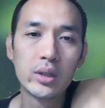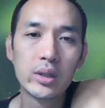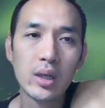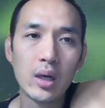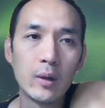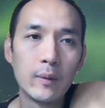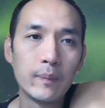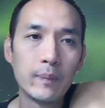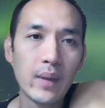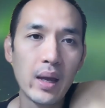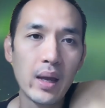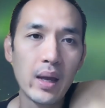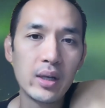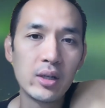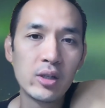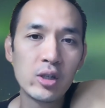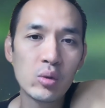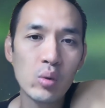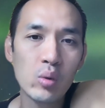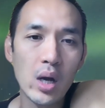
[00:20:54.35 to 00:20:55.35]
So, I
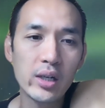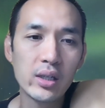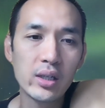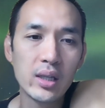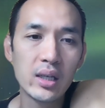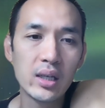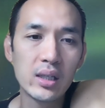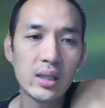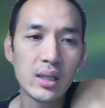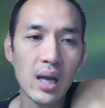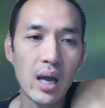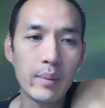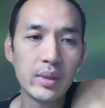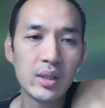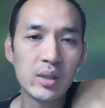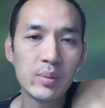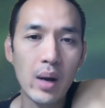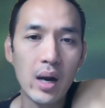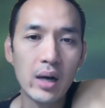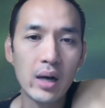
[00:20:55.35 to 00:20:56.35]
mean, just watching this, I'm
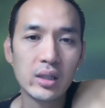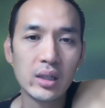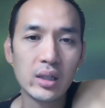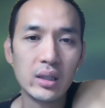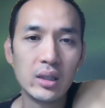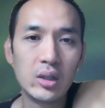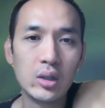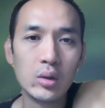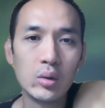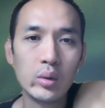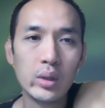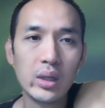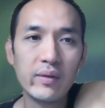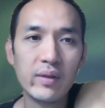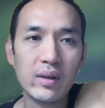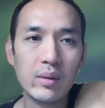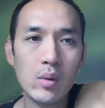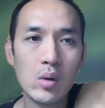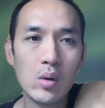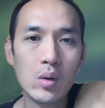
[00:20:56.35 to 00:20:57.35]
inspired to do
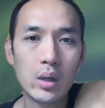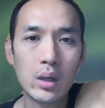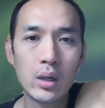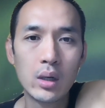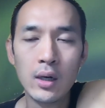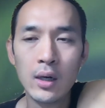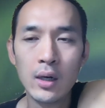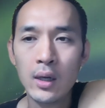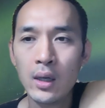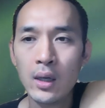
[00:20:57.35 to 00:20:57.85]
even more.